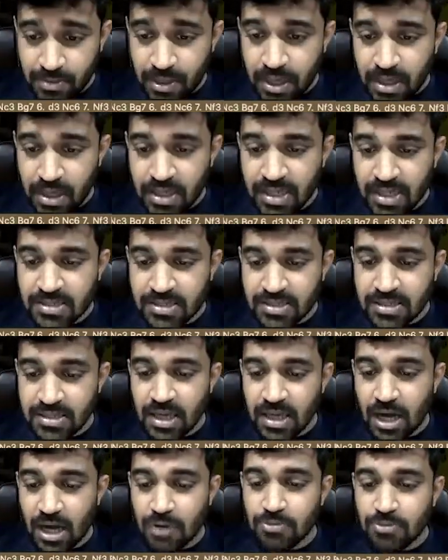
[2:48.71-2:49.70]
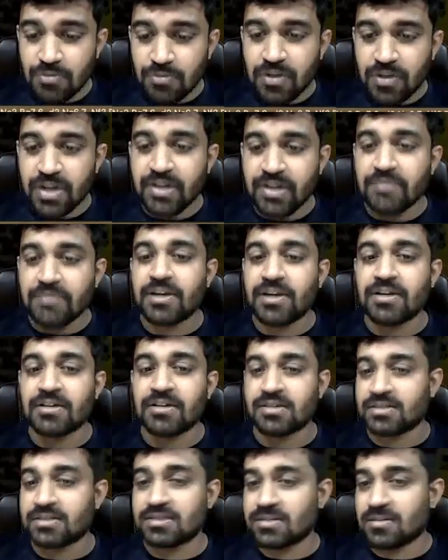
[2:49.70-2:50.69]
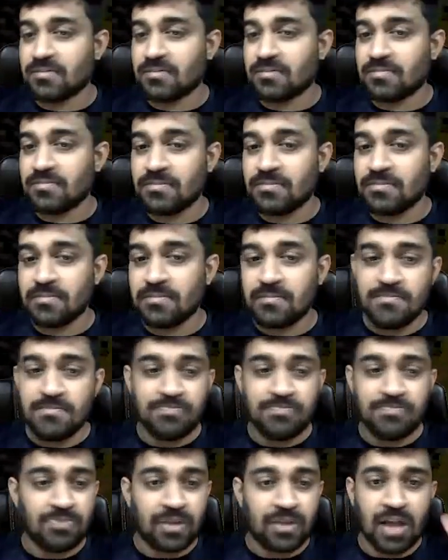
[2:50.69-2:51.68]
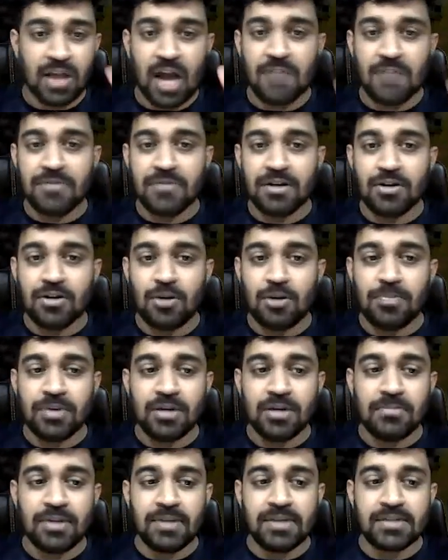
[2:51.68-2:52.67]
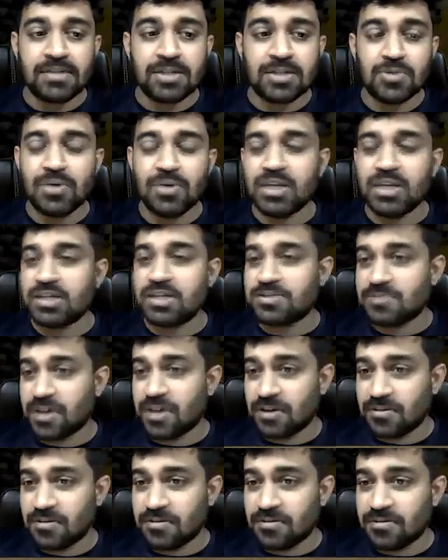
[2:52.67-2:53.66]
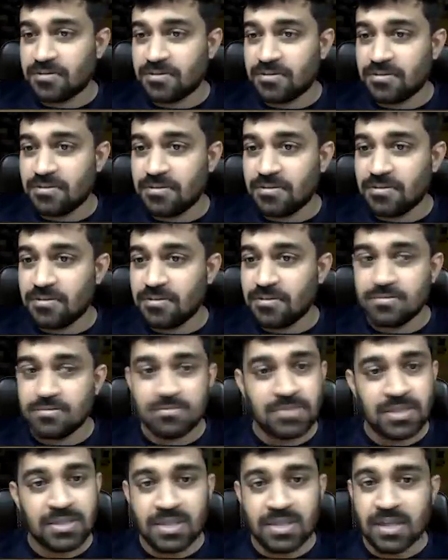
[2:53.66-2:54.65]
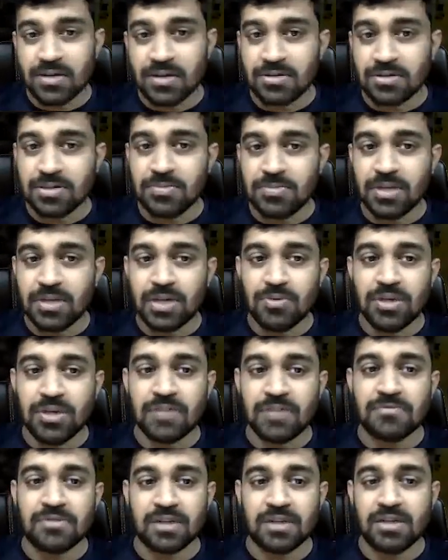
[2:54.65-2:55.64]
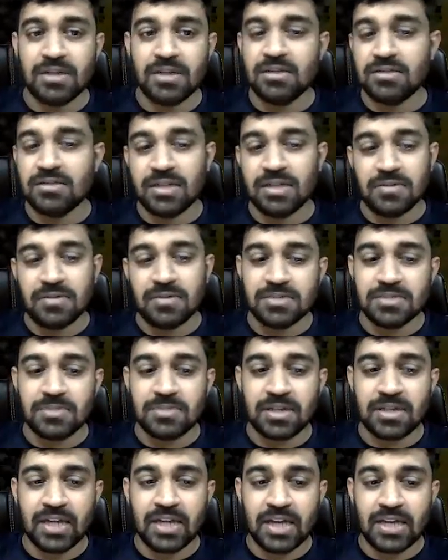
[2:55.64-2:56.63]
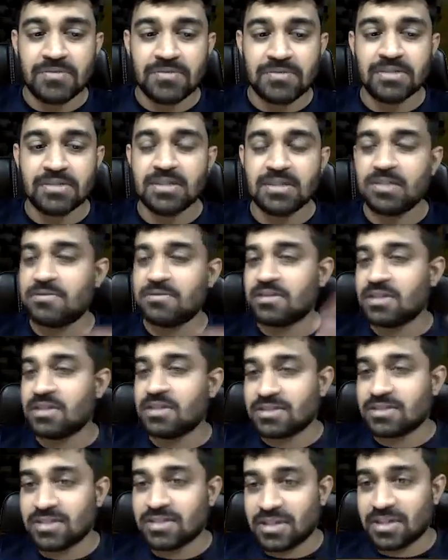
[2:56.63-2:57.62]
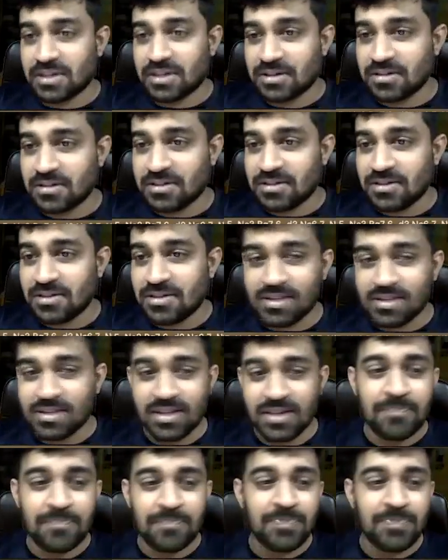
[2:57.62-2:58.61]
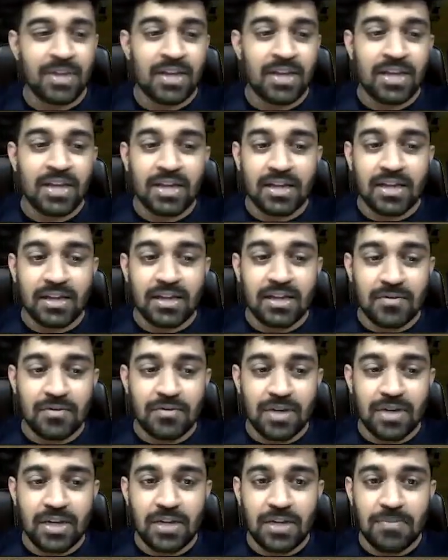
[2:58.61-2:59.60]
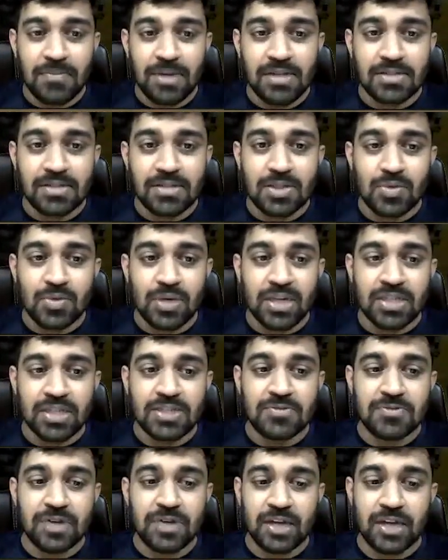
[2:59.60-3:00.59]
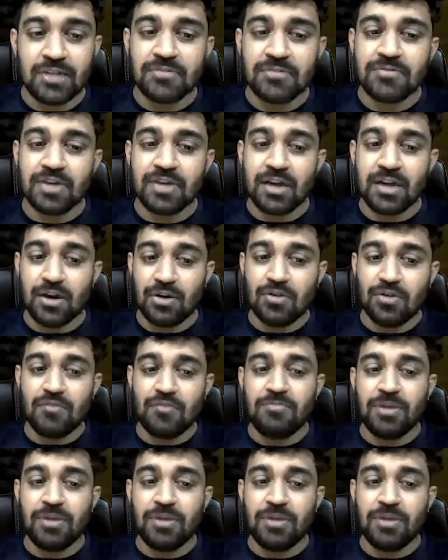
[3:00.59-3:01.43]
let's see how we defend this. After opponent plays queen h5, they can also play queen f3. Then we just play knight f6 and everything is great, right? When he plays queen h5, a lot of